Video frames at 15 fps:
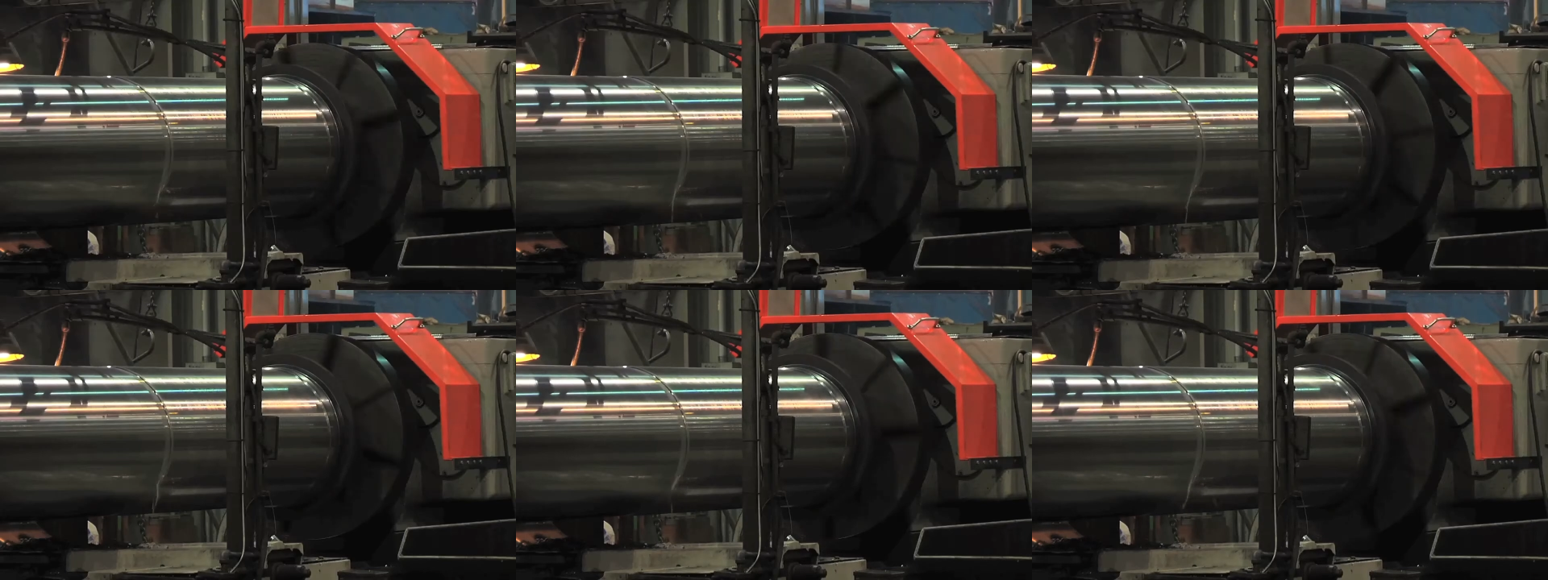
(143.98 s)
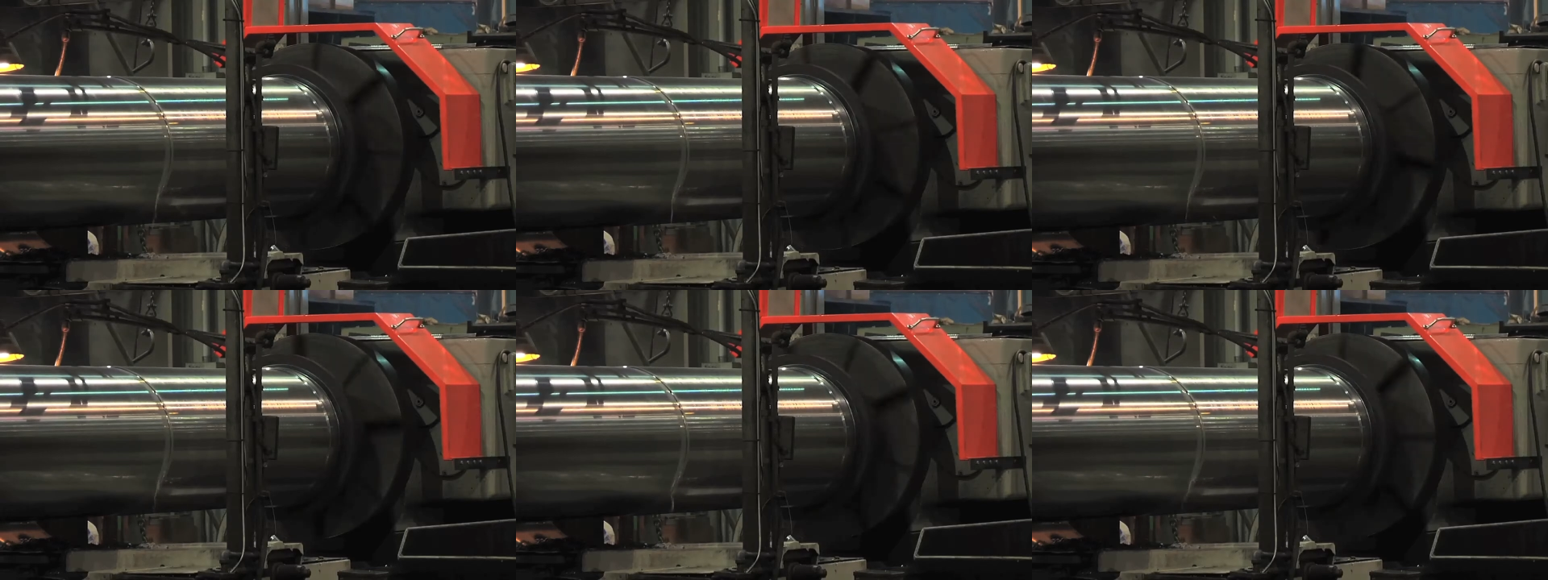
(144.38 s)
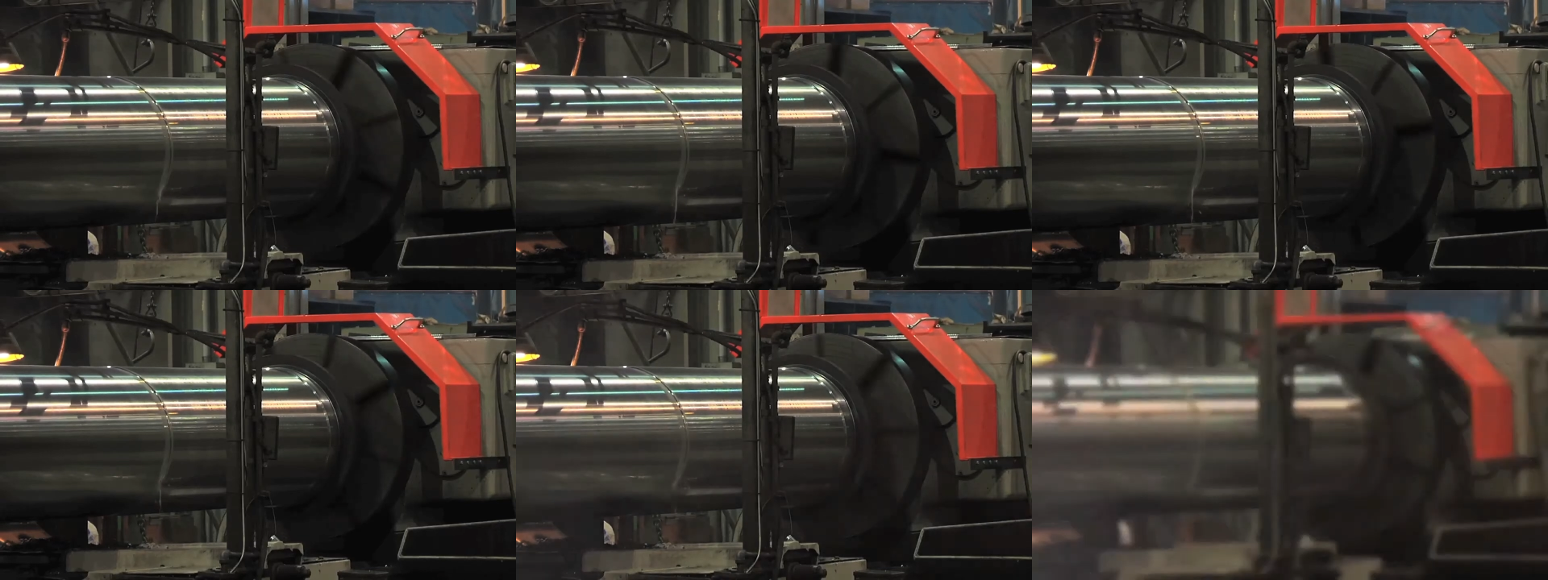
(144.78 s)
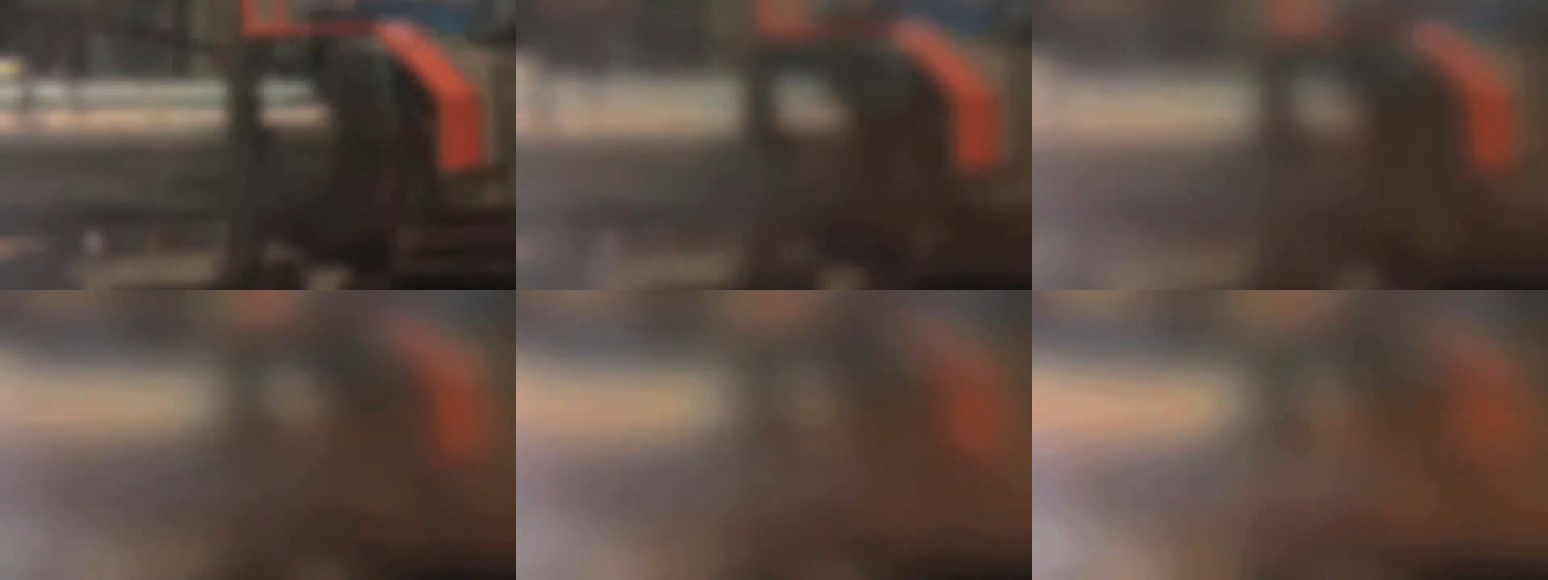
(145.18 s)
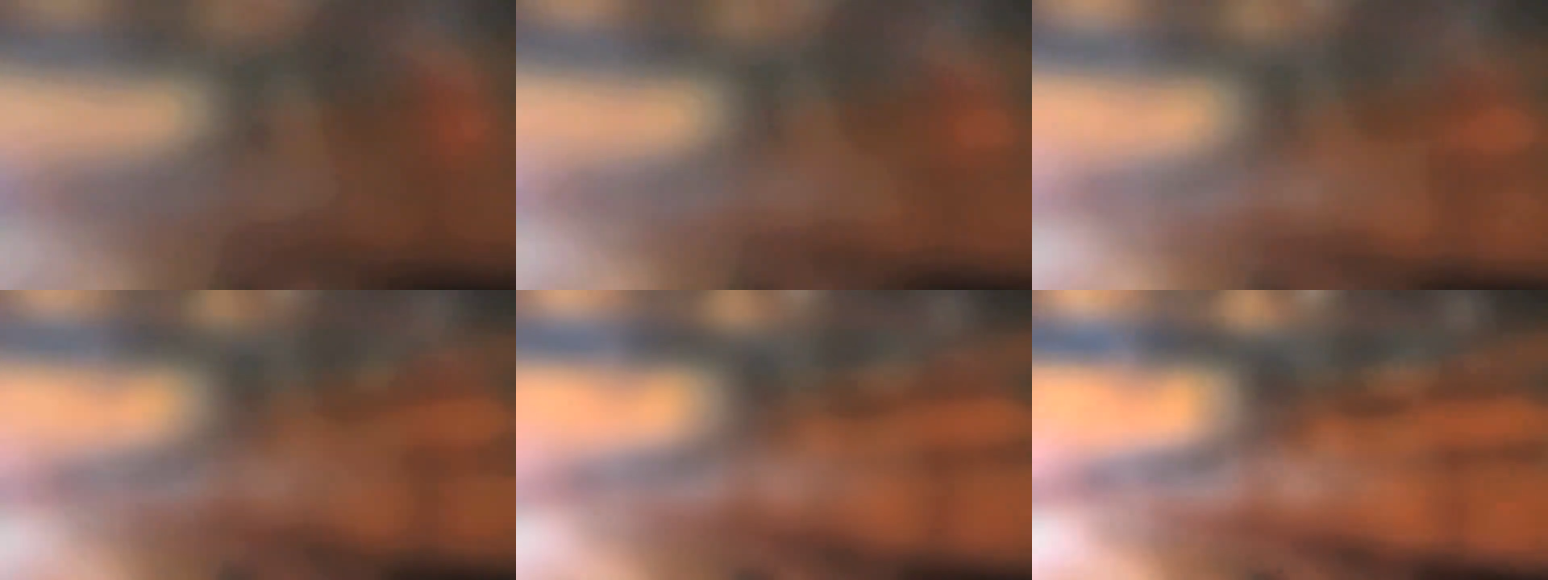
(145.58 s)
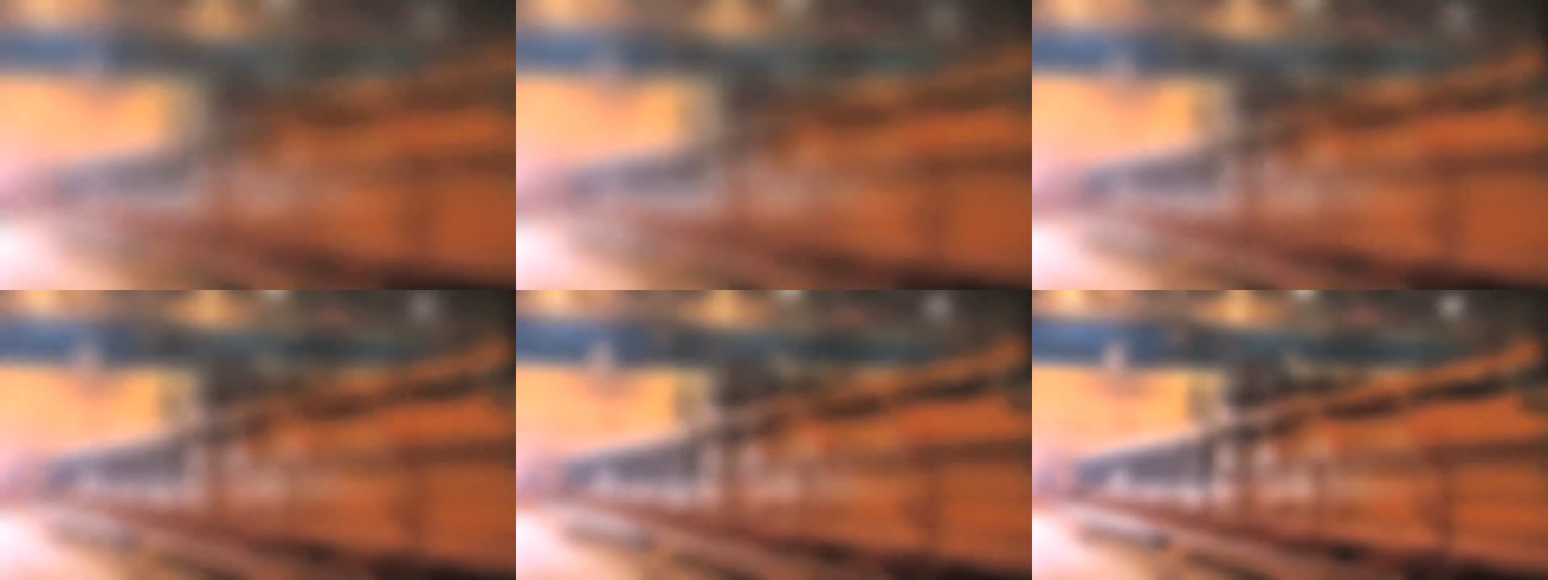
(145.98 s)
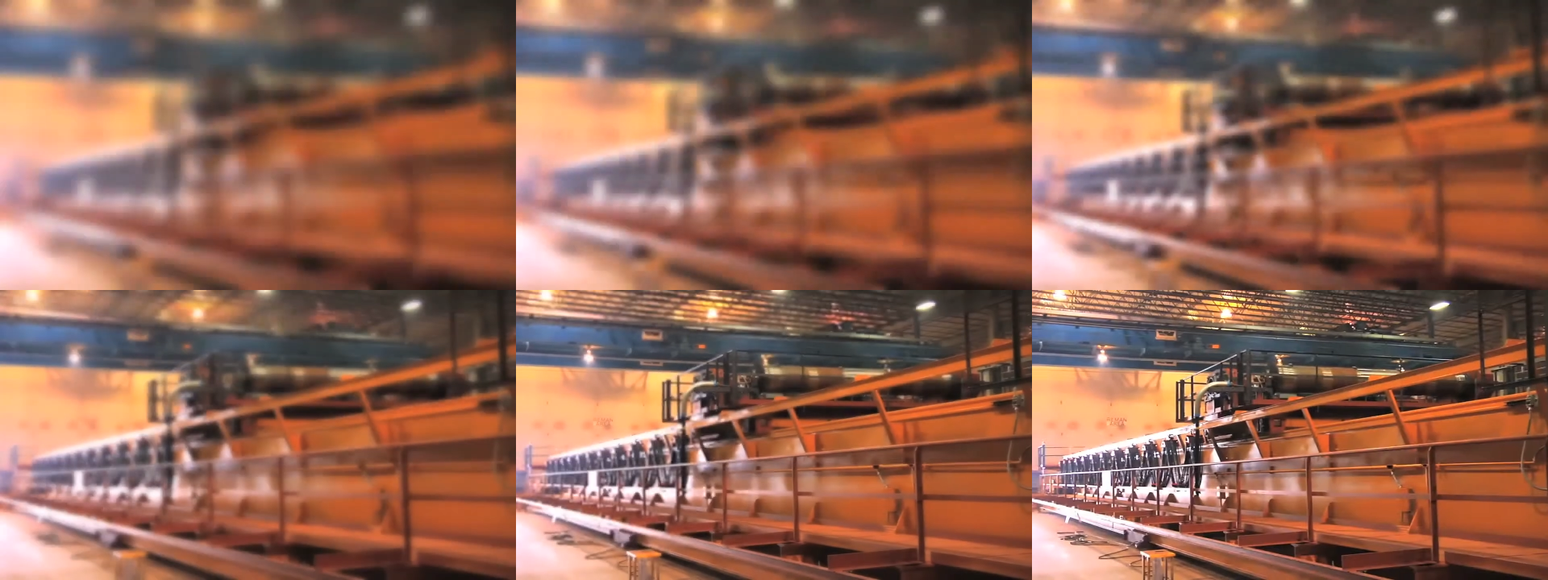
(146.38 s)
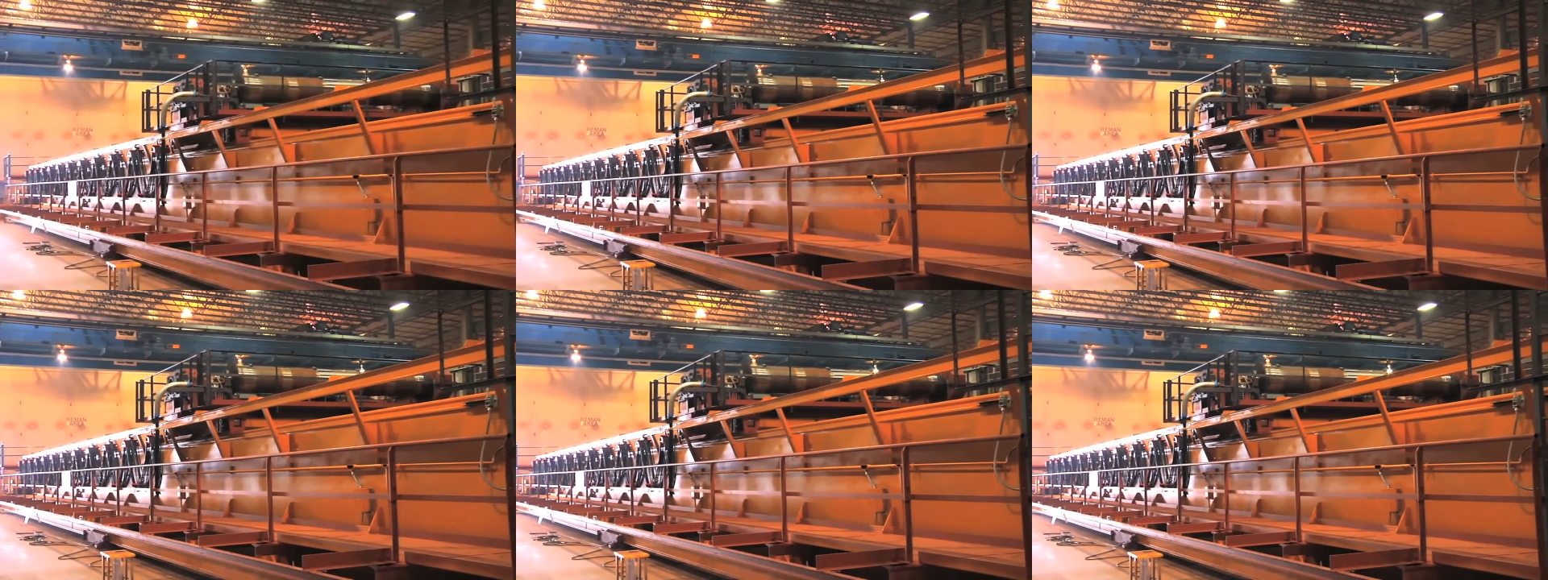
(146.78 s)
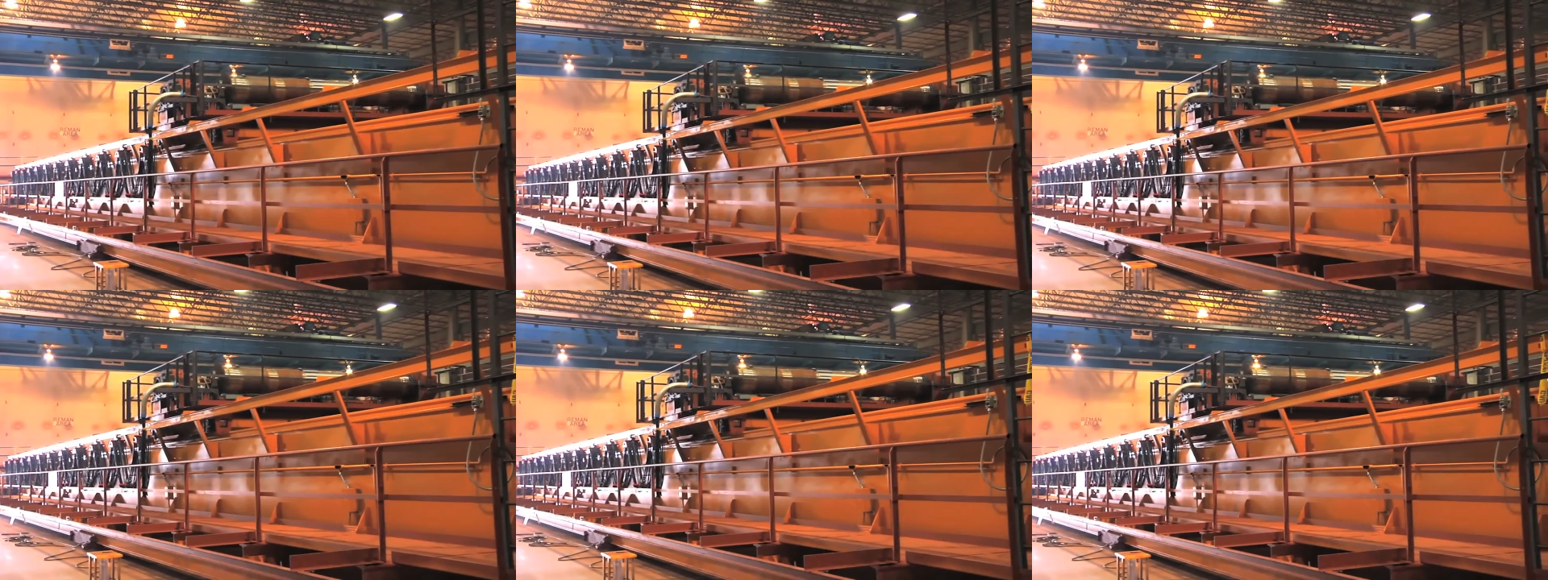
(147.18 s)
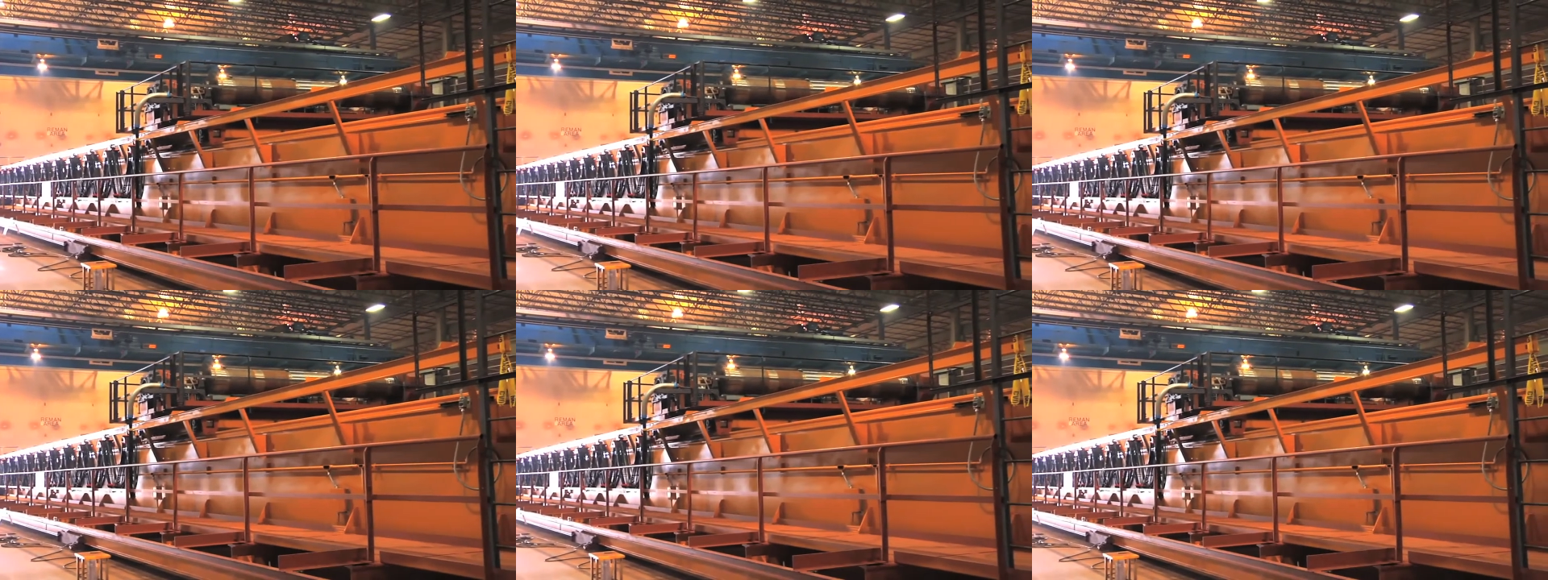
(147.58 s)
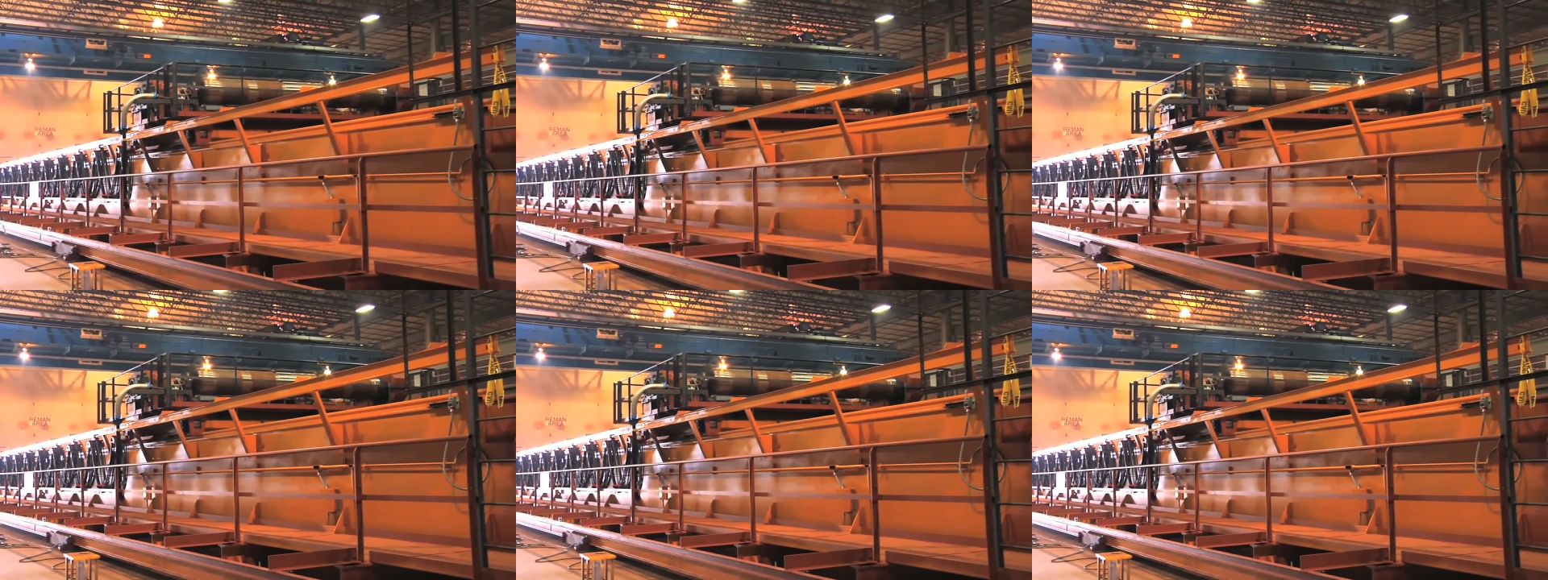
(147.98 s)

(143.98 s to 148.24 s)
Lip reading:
(no speaker visible)